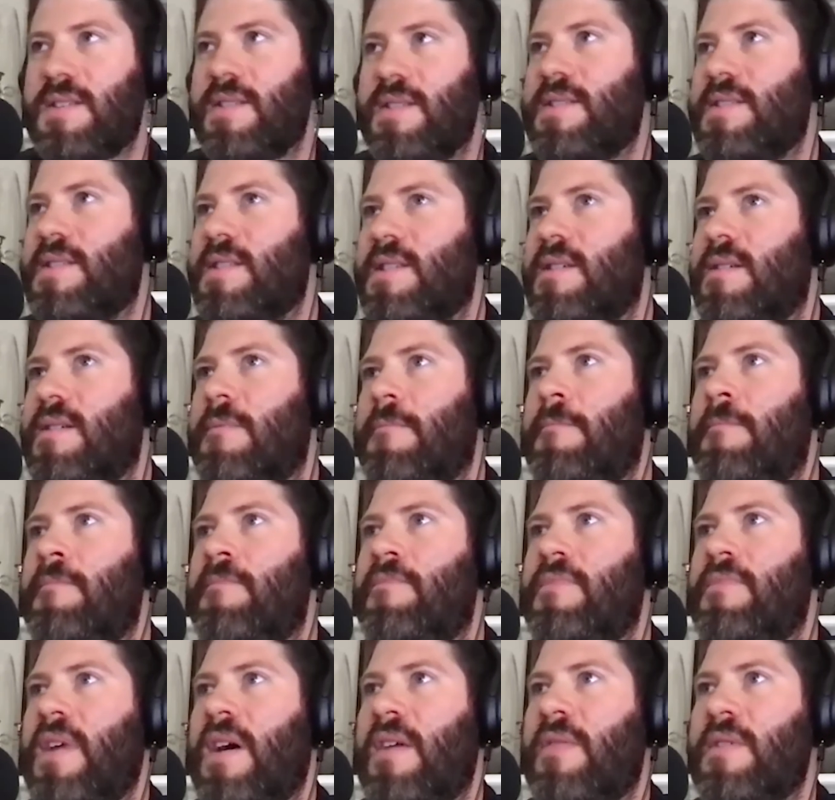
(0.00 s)
that's I
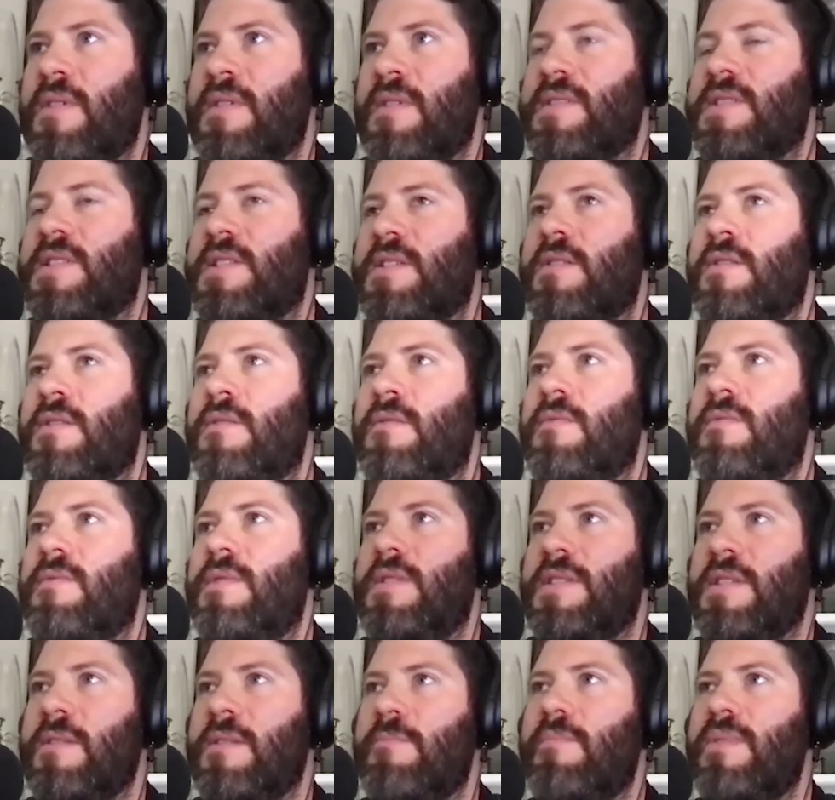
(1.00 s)
think that's a
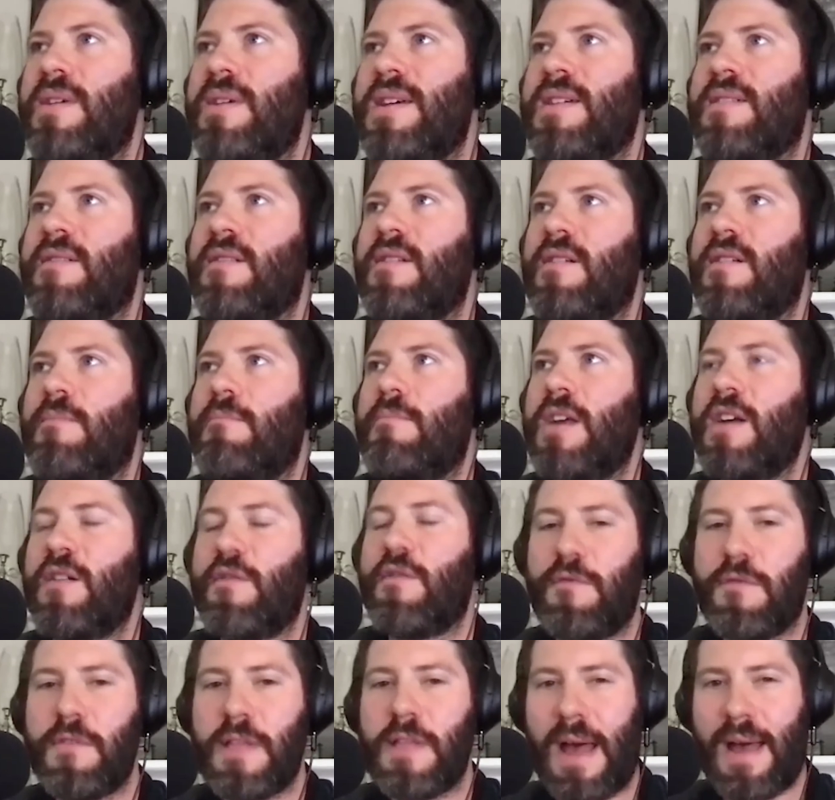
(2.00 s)
big
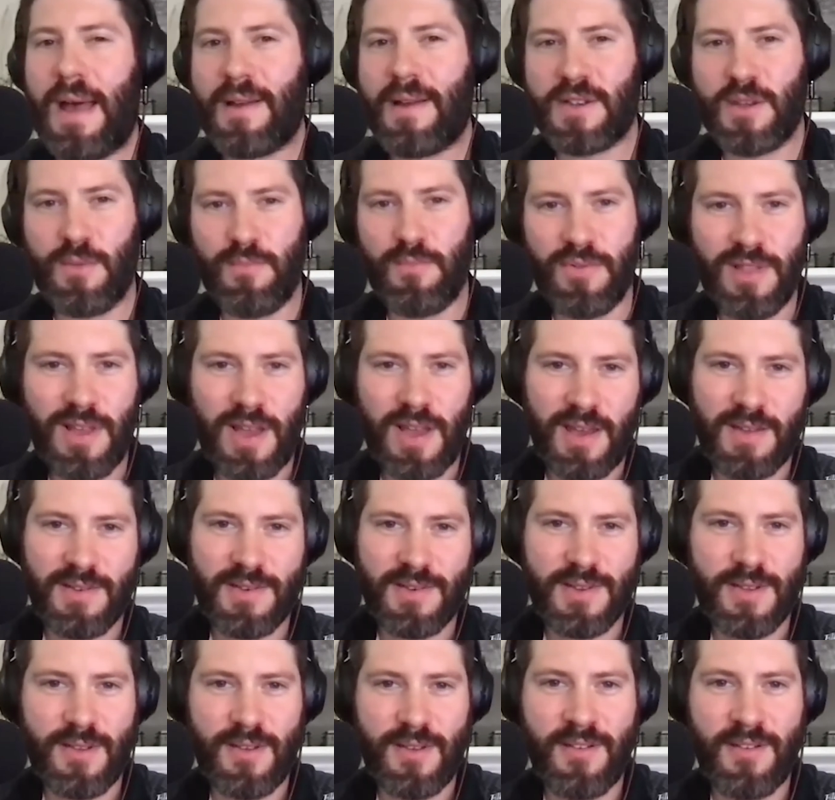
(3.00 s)
flag to plant.